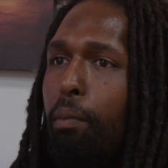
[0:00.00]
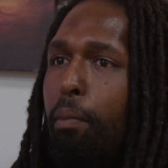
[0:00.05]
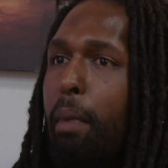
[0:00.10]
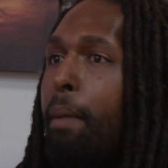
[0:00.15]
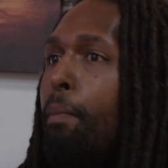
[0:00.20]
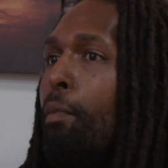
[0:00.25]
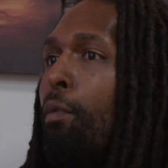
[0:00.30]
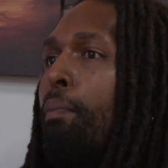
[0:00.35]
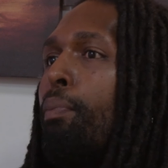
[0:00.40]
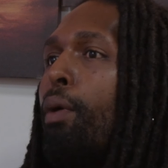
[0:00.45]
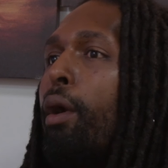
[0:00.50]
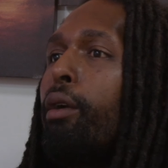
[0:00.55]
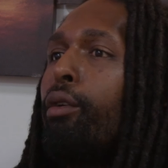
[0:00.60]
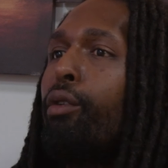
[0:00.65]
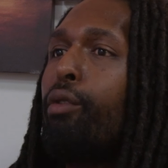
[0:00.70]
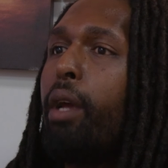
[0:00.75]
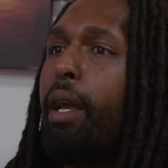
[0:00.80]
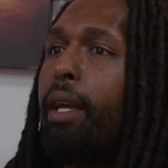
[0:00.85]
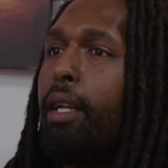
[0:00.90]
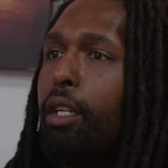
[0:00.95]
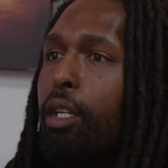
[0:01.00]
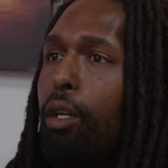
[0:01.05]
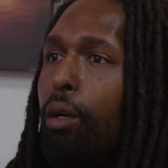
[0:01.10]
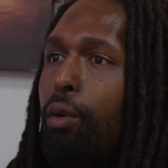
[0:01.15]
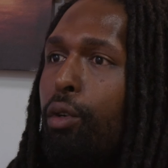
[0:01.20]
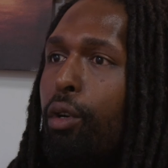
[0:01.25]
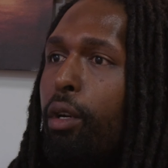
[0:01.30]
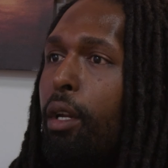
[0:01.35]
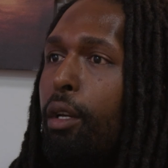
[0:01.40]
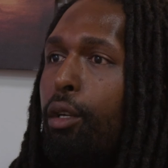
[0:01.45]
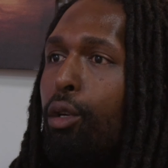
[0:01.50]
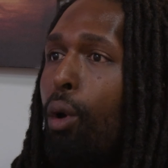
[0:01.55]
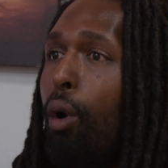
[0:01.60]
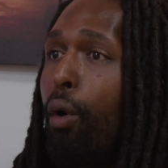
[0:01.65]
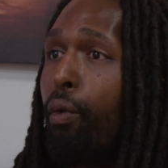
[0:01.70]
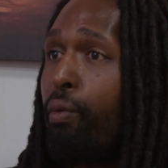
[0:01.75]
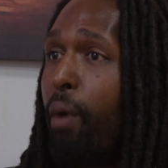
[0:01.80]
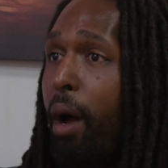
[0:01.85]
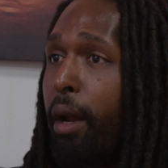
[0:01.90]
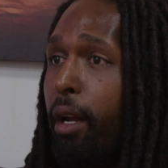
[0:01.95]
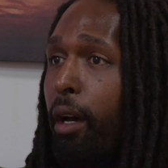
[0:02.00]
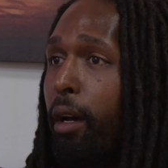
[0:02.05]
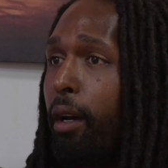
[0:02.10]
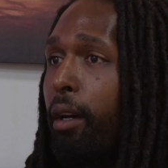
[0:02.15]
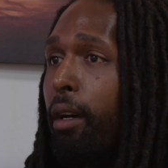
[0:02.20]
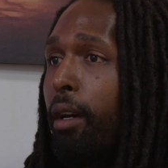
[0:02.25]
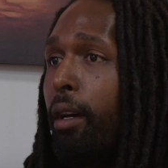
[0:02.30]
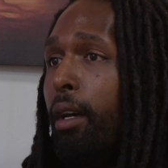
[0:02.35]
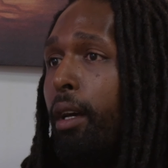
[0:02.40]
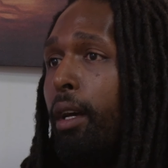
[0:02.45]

men will procreate children and do a runner.